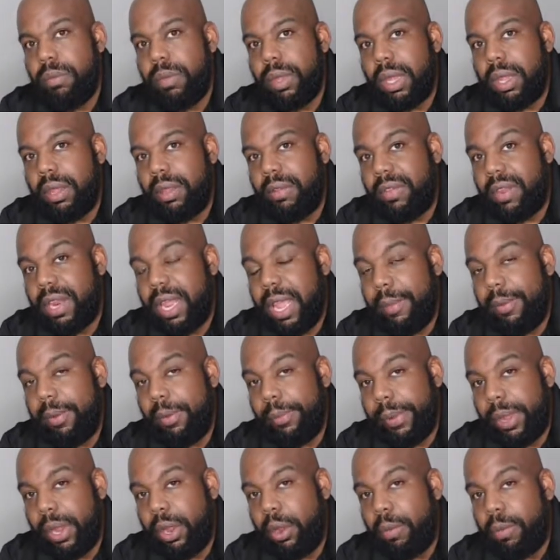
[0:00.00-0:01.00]
isn't able
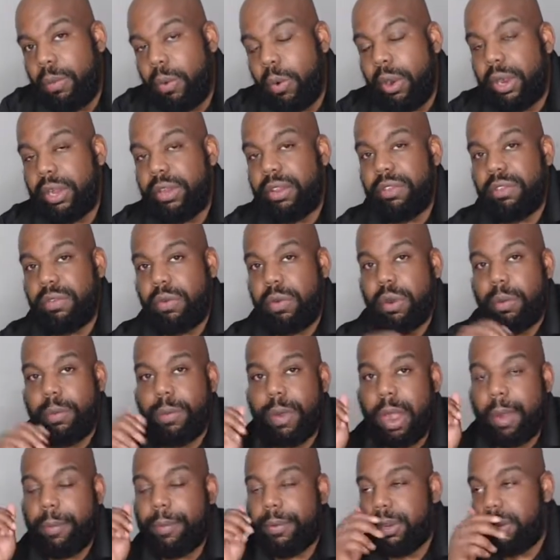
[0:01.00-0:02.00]
to pay her mortgages on the
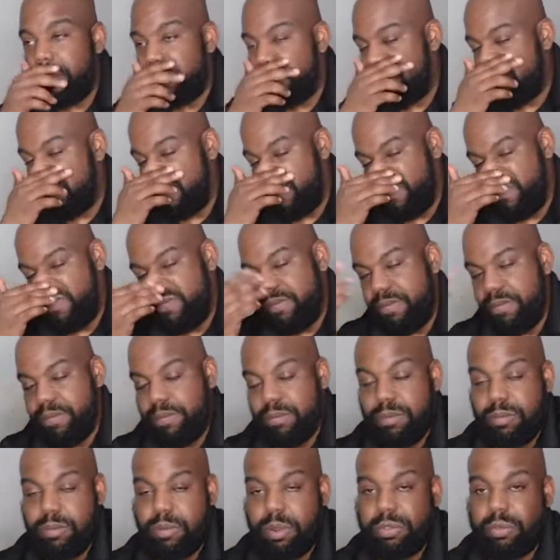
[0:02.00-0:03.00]
properties,
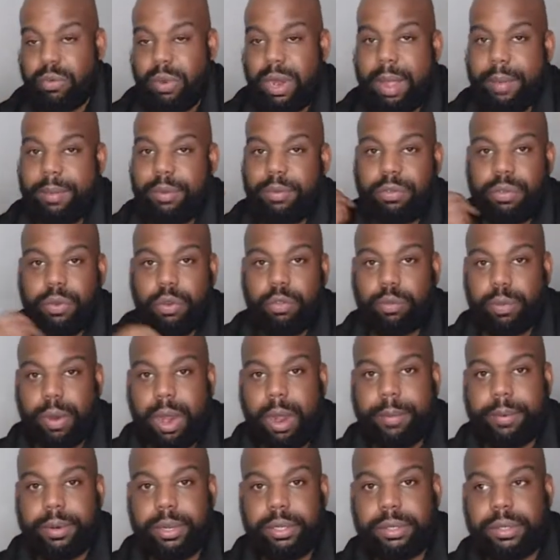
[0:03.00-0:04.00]
what's going to happen to those
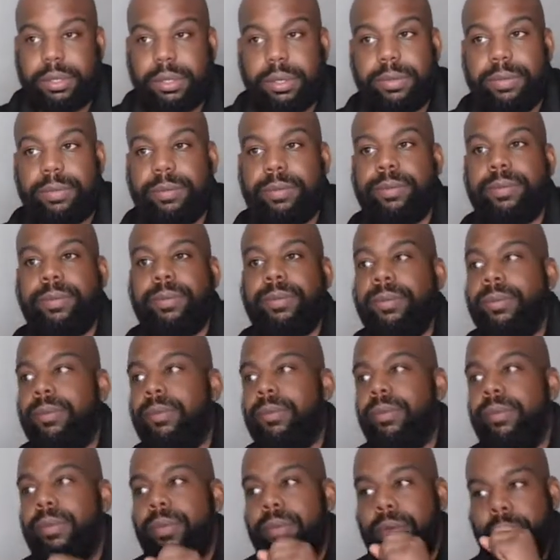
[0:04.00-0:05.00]
properties?
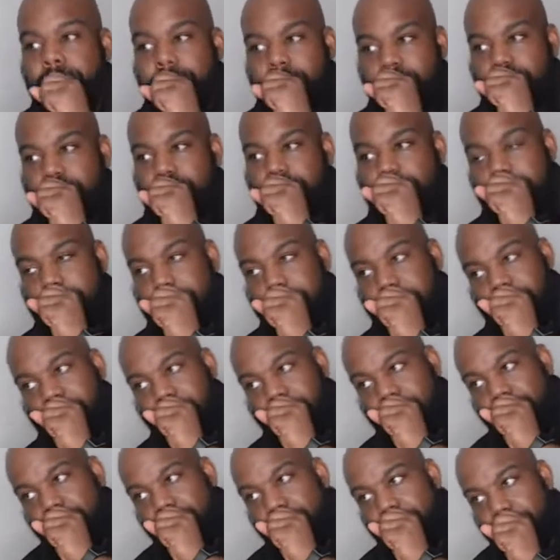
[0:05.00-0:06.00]
Right.
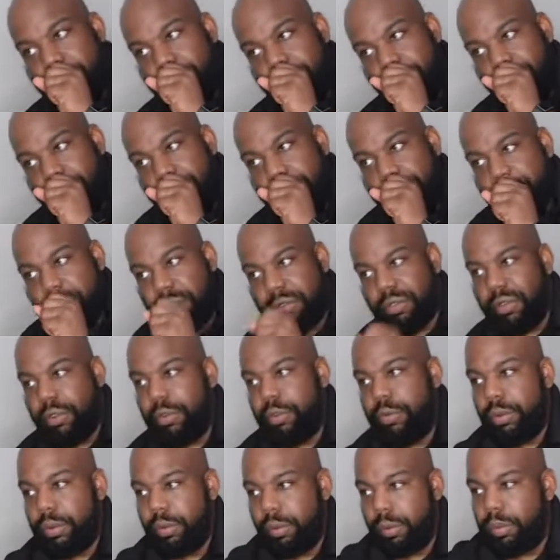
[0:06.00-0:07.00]

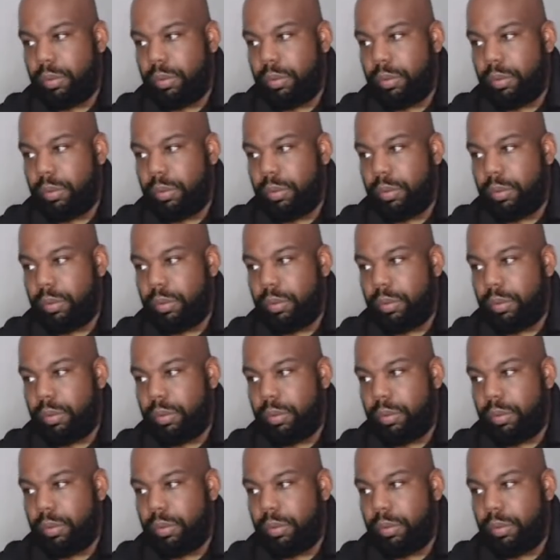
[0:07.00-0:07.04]
Excuse me.